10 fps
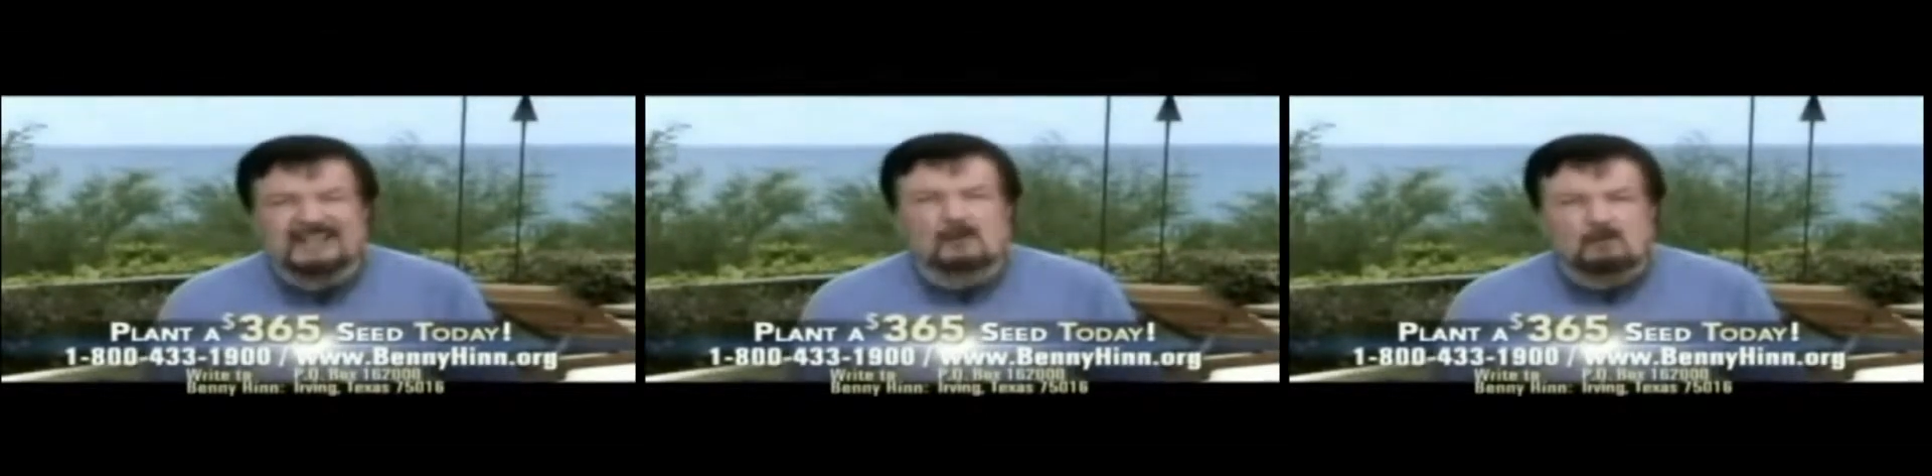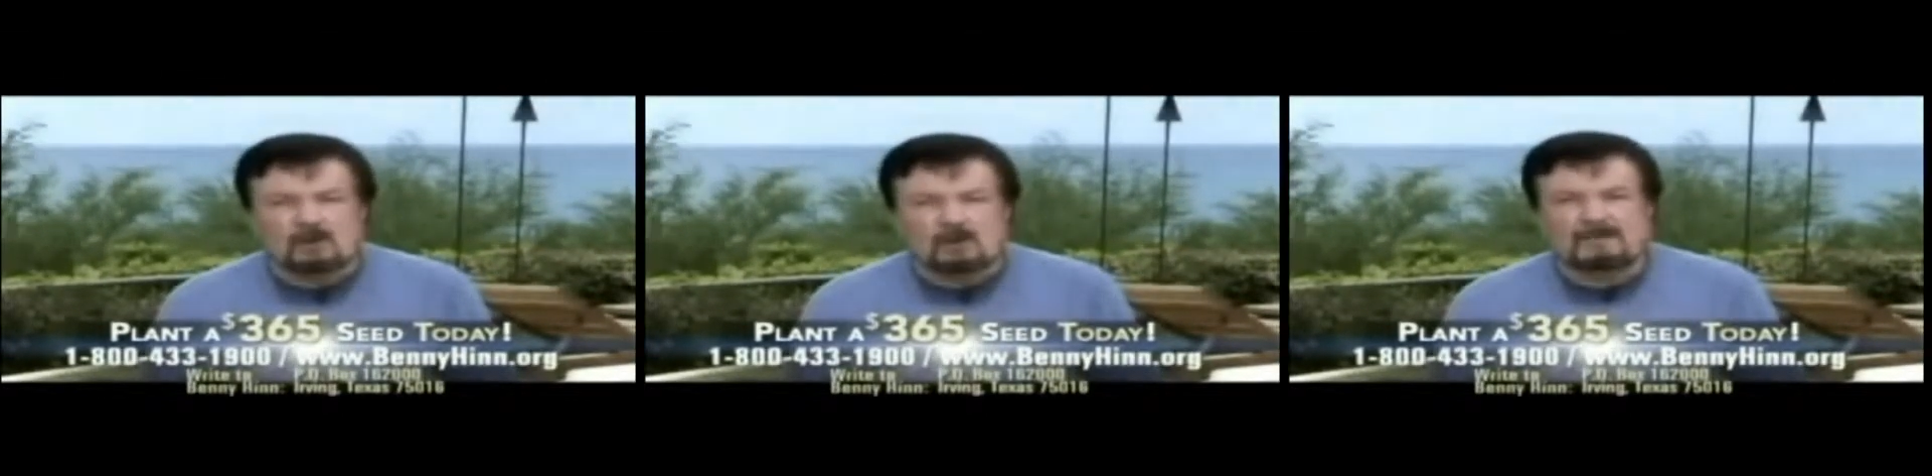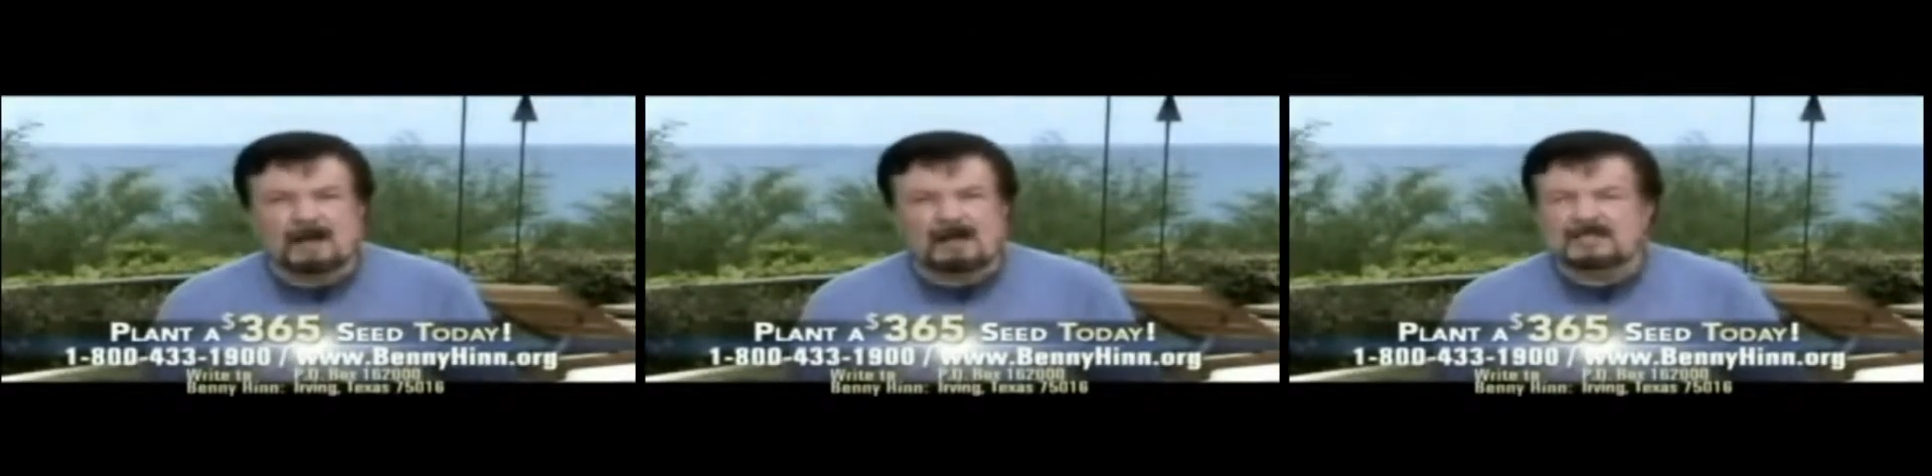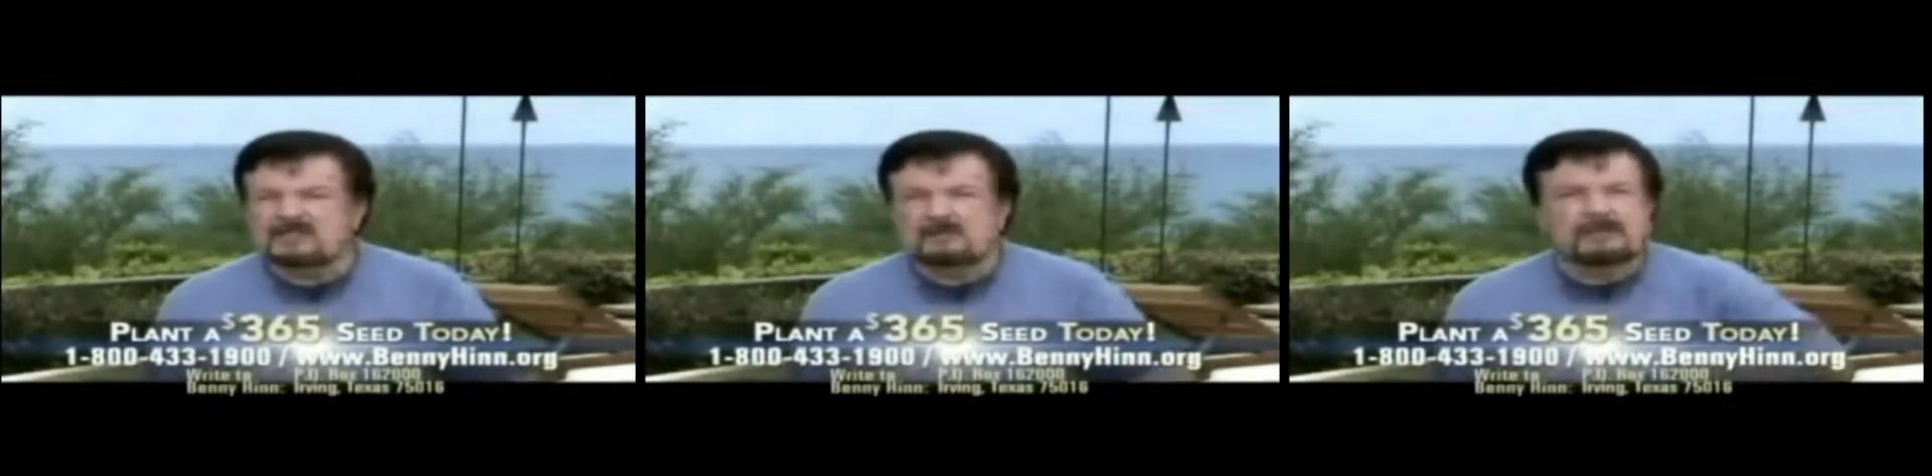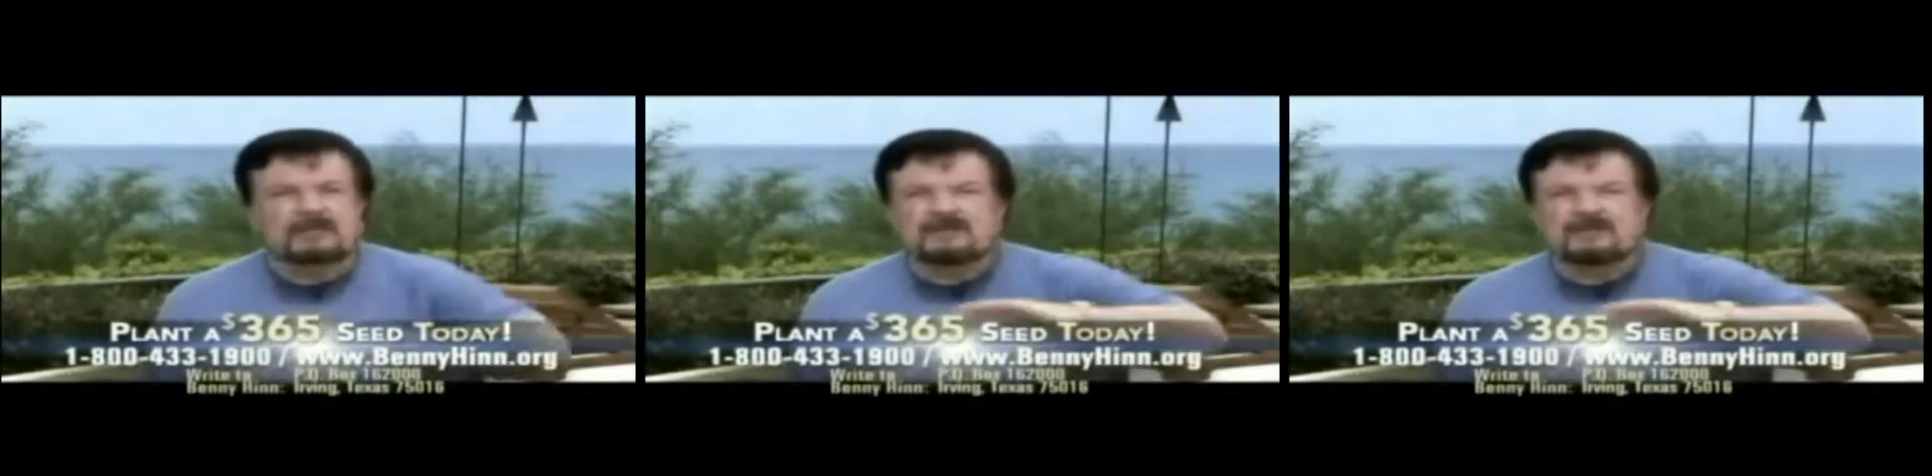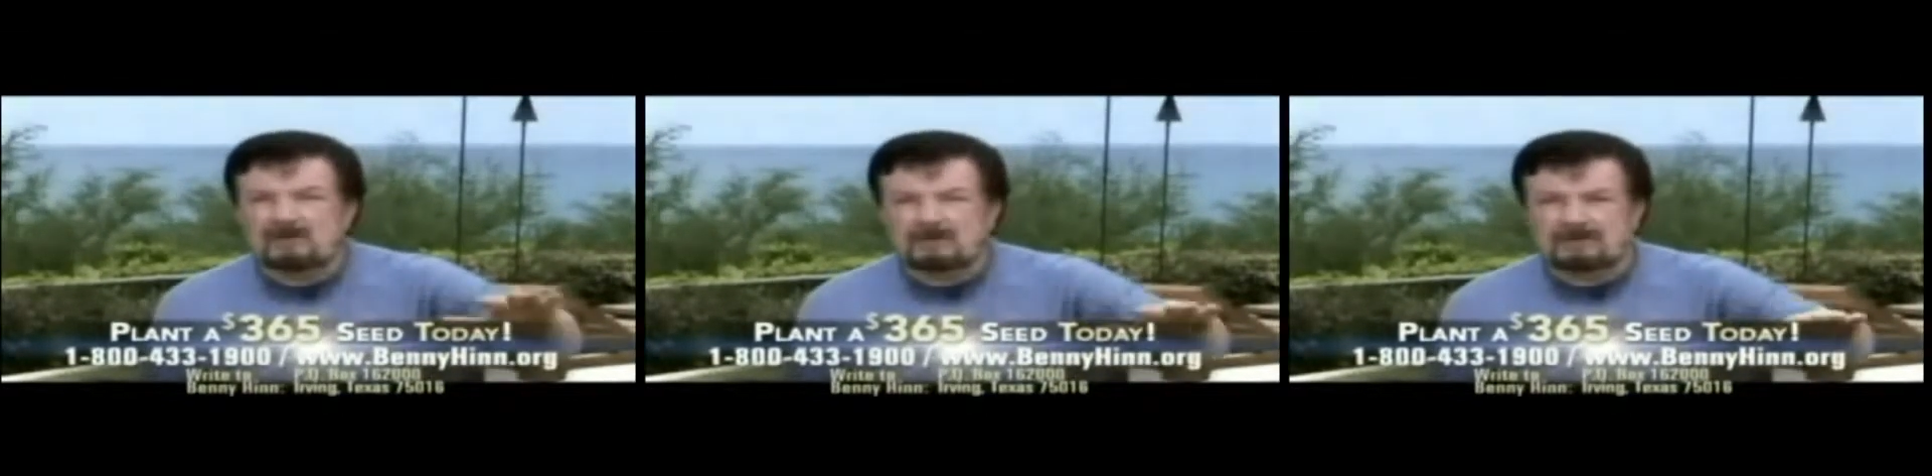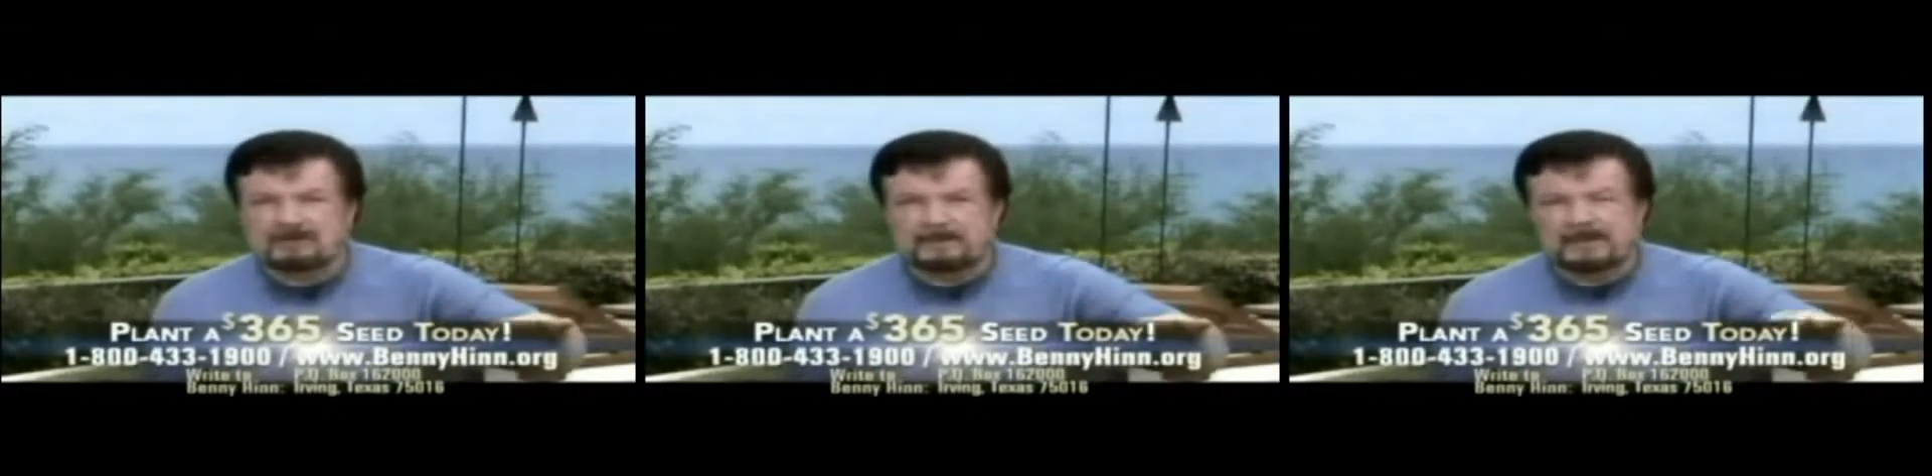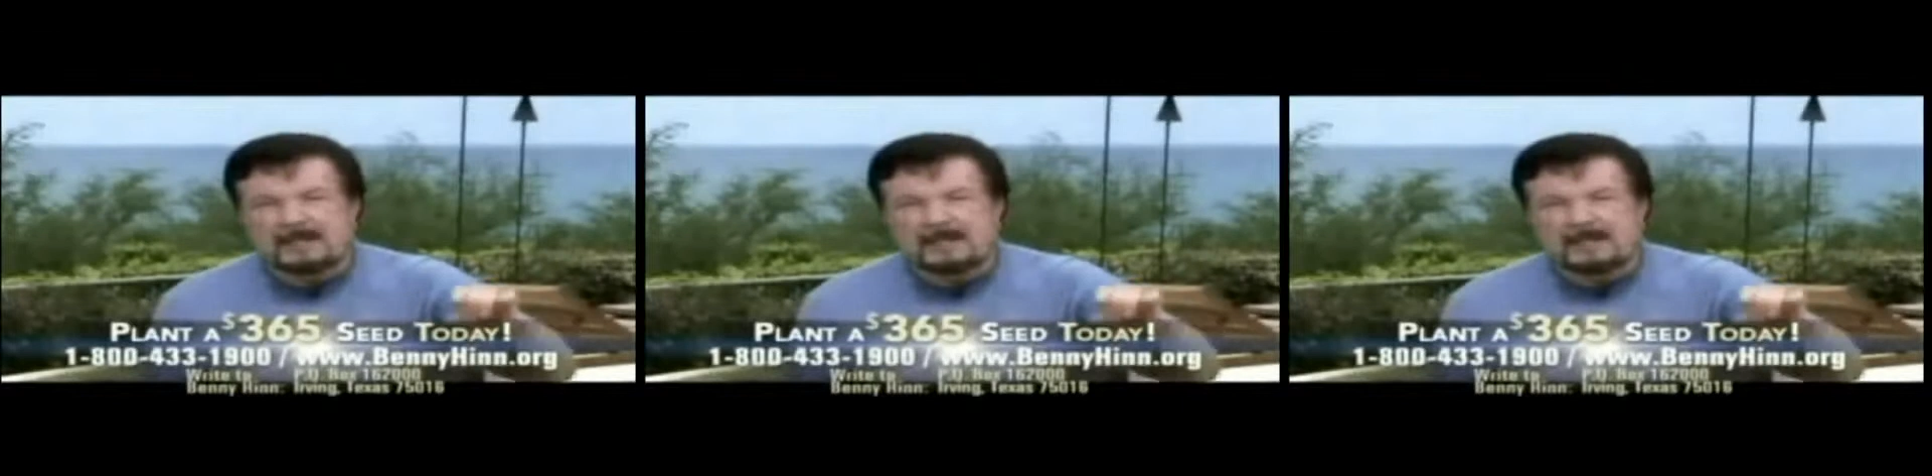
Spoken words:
in the work of God. It's to reach souls.